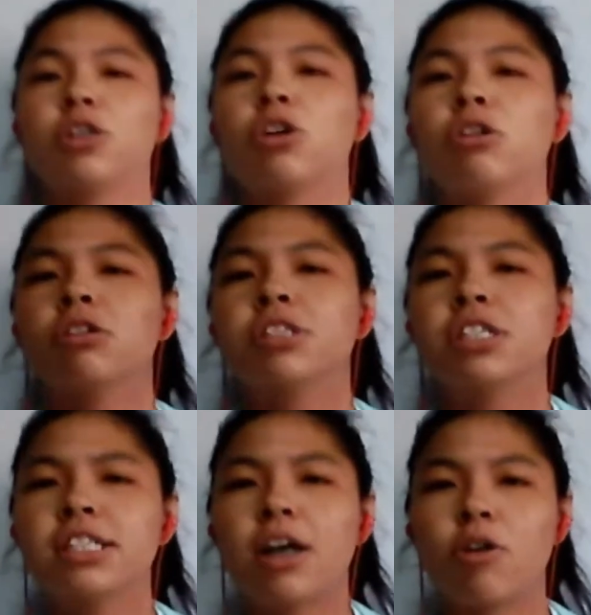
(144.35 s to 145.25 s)
So
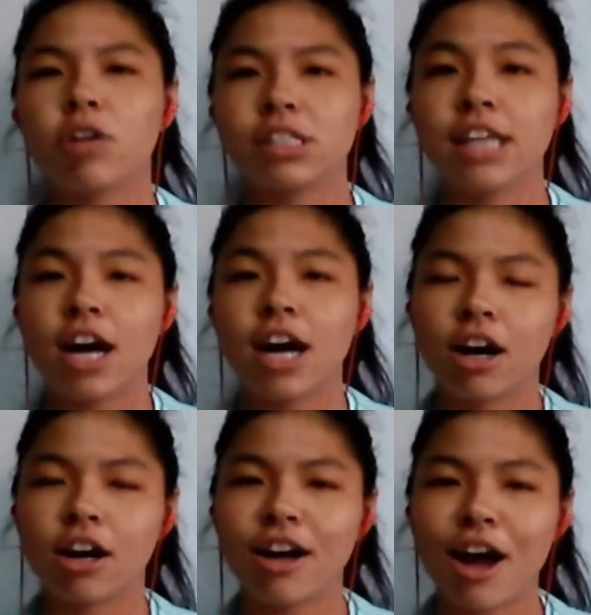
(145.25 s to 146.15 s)
since I was
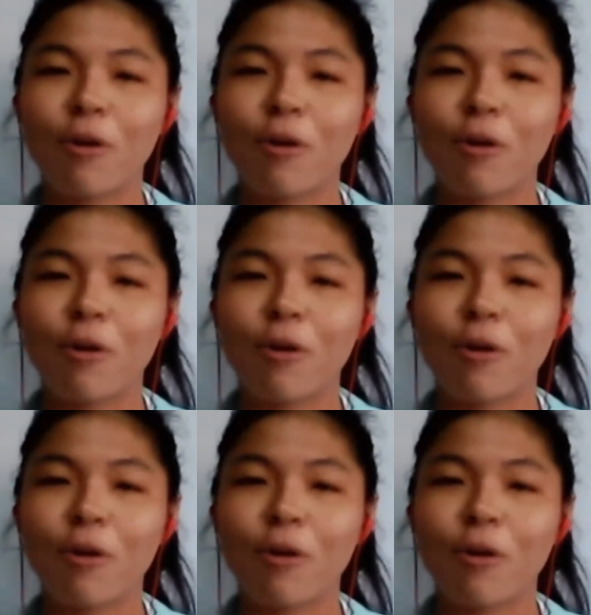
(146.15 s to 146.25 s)
young,